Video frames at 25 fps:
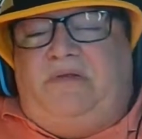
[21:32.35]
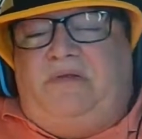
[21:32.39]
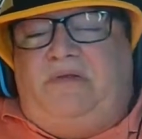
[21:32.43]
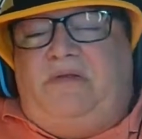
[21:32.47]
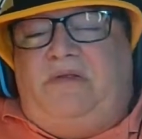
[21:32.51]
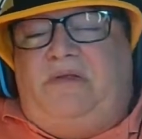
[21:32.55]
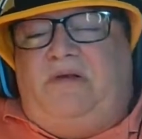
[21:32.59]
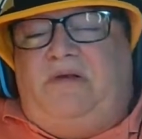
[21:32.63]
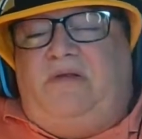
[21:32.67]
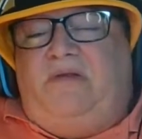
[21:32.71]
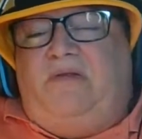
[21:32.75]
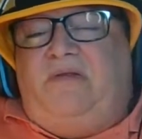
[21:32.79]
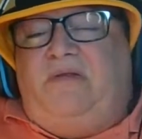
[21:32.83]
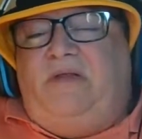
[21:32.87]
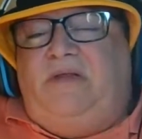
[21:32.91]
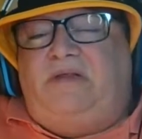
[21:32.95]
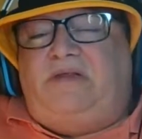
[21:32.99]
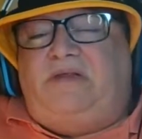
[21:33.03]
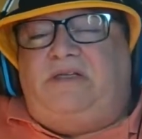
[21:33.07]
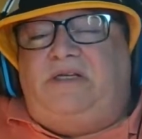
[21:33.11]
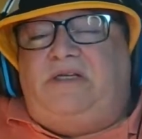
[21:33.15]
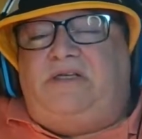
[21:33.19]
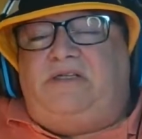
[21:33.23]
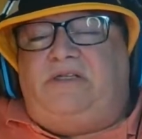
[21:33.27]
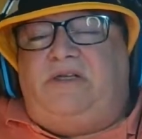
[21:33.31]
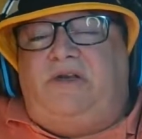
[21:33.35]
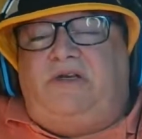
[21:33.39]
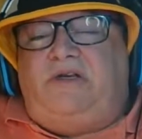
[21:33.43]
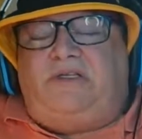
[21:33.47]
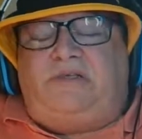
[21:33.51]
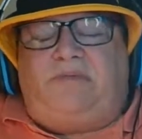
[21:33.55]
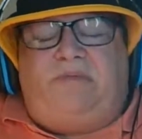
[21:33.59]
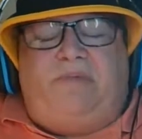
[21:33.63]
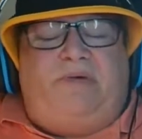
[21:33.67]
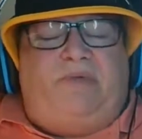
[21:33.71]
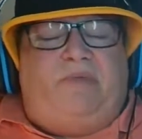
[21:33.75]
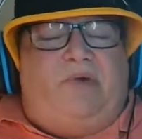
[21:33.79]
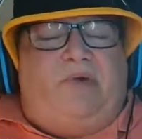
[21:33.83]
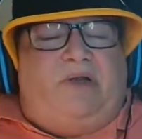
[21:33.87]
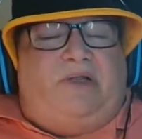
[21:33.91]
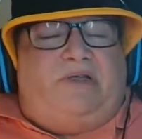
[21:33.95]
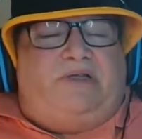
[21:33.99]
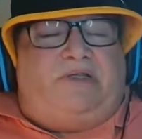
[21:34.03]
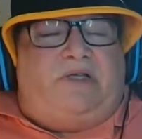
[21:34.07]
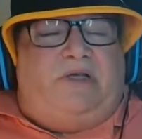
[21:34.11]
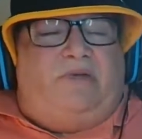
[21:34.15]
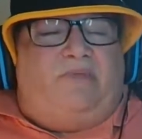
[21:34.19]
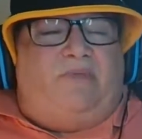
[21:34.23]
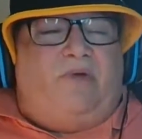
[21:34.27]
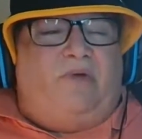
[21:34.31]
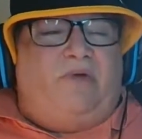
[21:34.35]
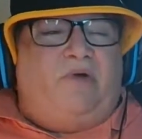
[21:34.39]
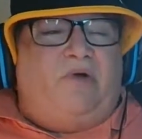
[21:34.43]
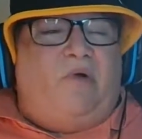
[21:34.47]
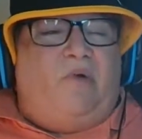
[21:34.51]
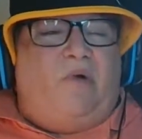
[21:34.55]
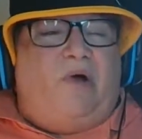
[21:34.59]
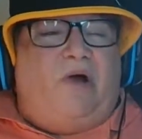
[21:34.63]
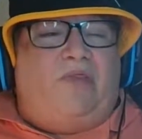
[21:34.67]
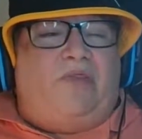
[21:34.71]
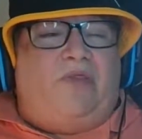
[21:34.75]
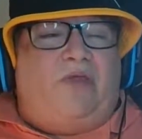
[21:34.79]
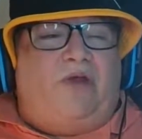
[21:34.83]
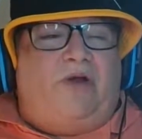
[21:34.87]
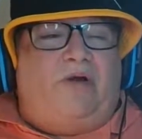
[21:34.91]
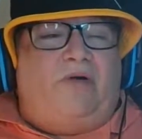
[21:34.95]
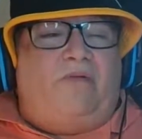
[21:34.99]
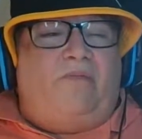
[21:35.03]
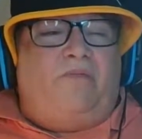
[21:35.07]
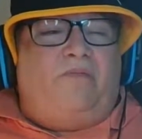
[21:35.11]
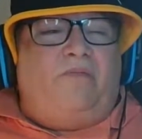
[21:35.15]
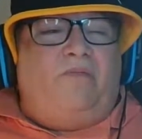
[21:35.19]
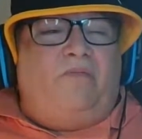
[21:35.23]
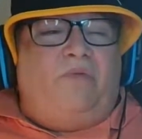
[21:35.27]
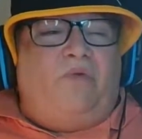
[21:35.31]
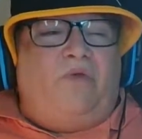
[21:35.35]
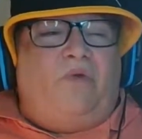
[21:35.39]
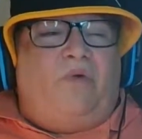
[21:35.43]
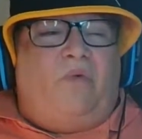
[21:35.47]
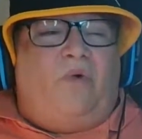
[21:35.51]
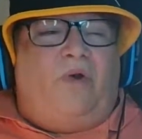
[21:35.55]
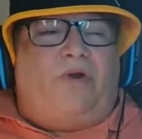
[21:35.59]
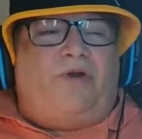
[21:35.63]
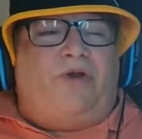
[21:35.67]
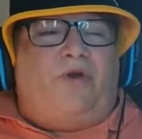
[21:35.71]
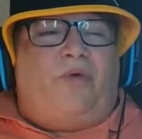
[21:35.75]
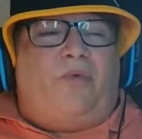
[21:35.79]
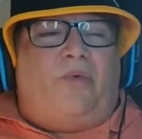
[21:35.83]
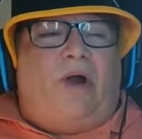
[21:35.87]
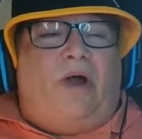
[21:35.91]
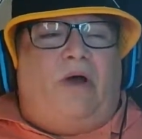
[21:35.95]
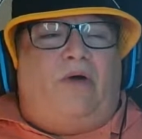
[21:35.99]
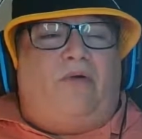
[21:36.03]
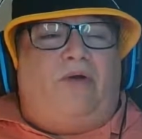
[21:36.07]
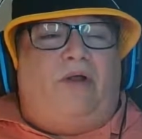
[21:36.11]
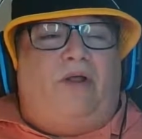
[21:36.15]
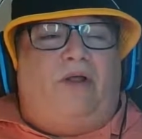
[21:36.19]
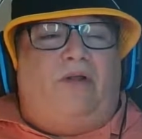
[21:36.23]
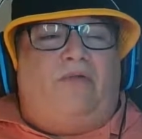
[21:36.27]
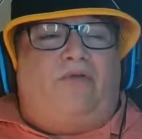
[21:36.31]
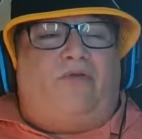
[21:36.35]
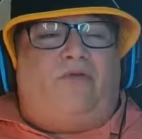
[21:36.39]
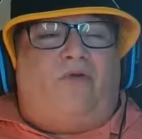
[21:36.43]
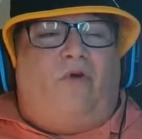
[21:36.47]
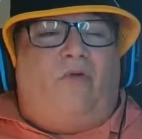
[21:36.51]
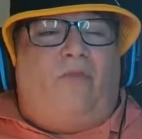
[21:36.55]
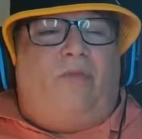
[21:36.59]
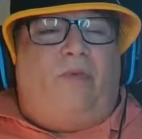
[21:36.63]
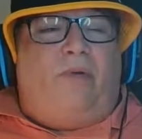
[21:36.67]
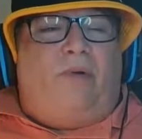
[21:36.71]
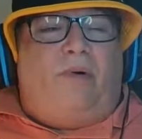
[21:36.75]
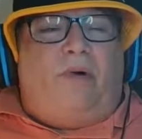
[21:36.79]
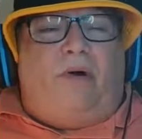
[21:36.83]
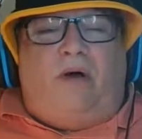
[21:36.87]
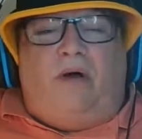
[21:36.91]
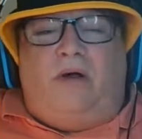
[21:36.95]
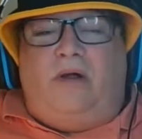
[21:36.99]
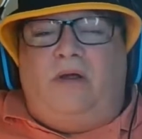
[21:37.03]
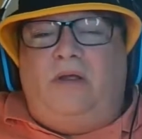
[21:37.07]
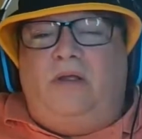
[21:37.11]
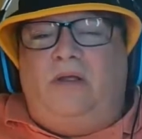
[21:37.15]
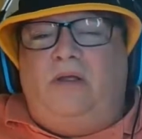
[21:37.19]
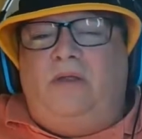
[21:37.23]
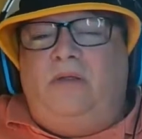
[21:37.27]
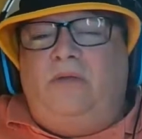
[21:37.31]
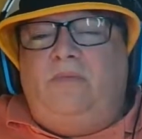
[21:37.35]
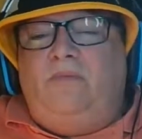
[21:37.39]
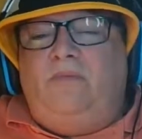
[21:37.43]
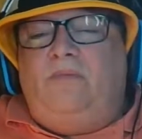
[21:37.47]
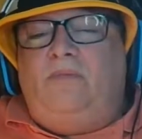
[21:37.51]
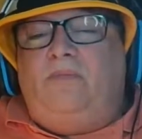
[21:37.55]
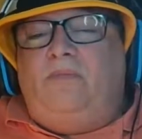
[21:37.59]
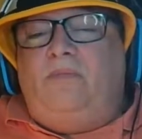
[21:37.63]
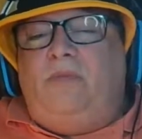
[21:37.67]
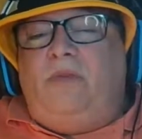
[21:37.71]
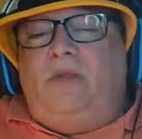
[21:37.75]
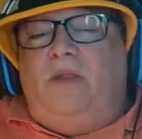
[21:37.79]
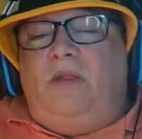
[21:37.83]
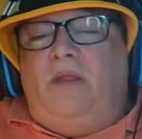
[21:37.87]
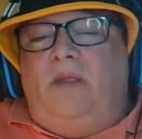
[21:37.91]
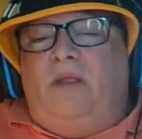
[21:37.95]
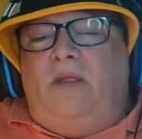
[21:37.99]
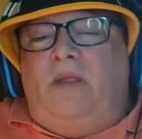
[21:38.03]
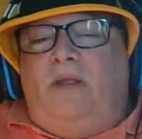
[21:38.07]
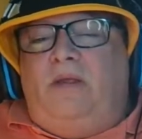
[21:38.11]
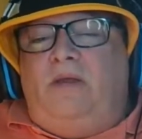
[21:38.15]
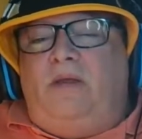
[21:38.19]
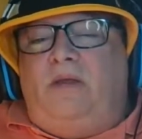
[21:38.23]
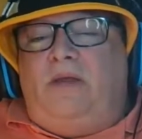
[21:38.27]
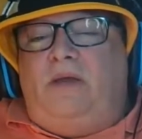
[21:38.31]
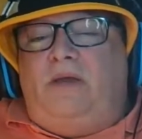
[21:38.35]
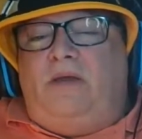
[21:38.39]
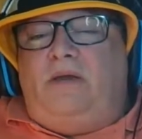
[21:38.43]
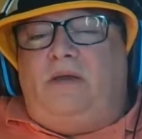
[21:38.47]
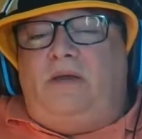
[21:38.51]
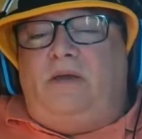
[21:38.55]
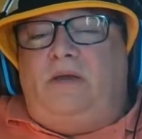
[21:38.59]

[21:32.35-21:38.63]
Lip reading: It just appears to be really simple. Go out there, run your route, and throw them the ball. Okay.